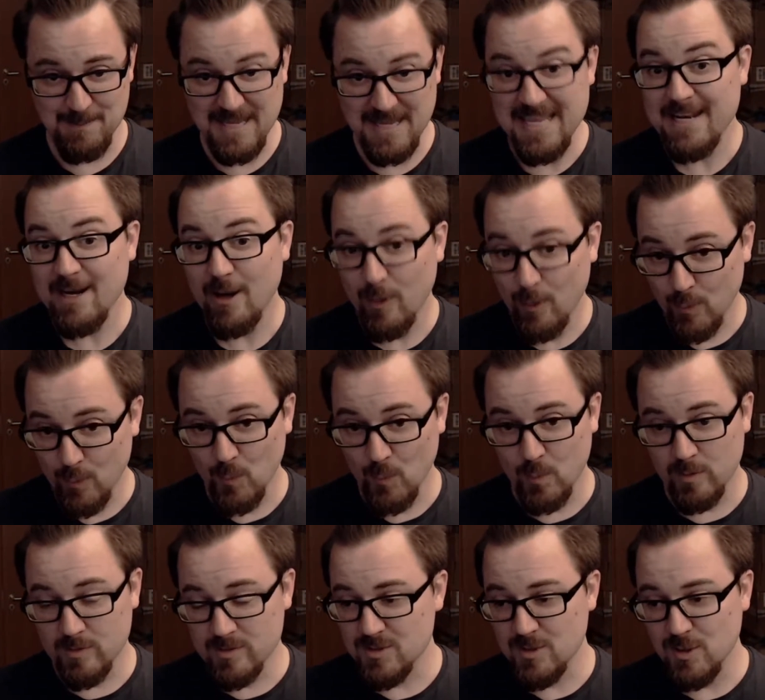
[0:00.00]
in our own
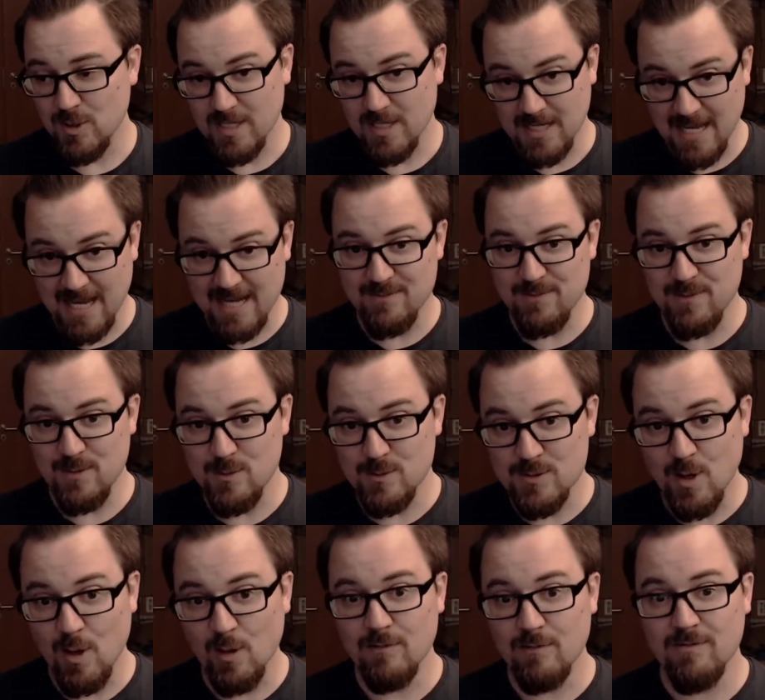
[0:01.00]
world, so you can kind of use
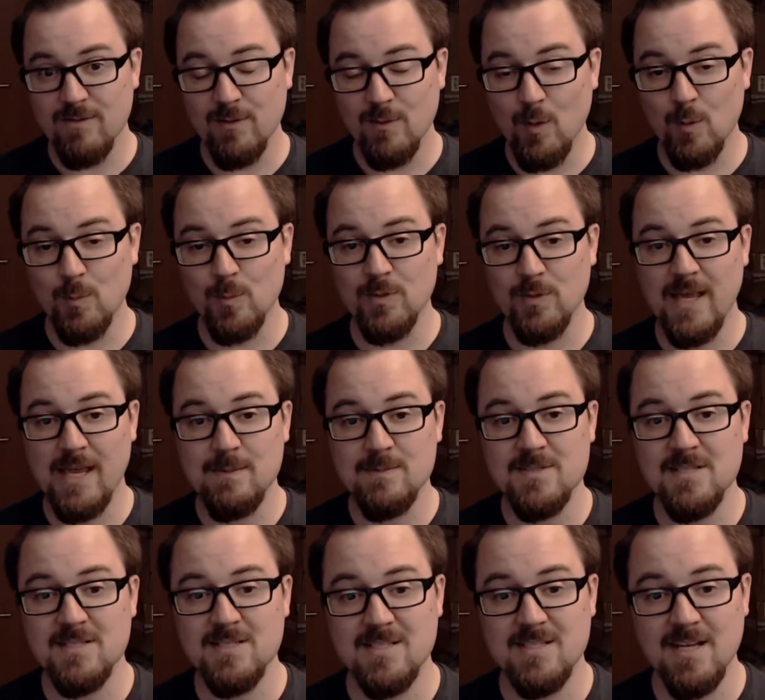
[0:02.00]
all of the normal
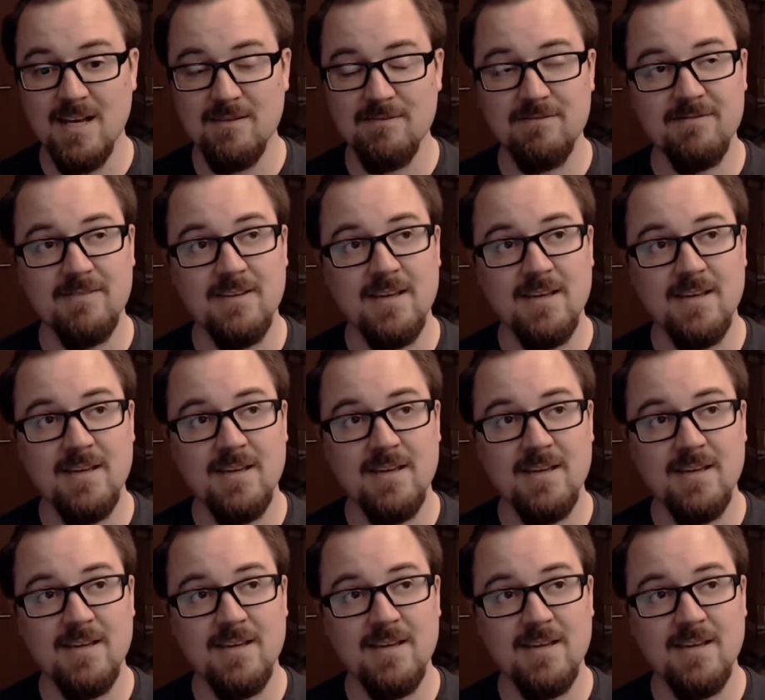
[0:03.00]
names and stuff,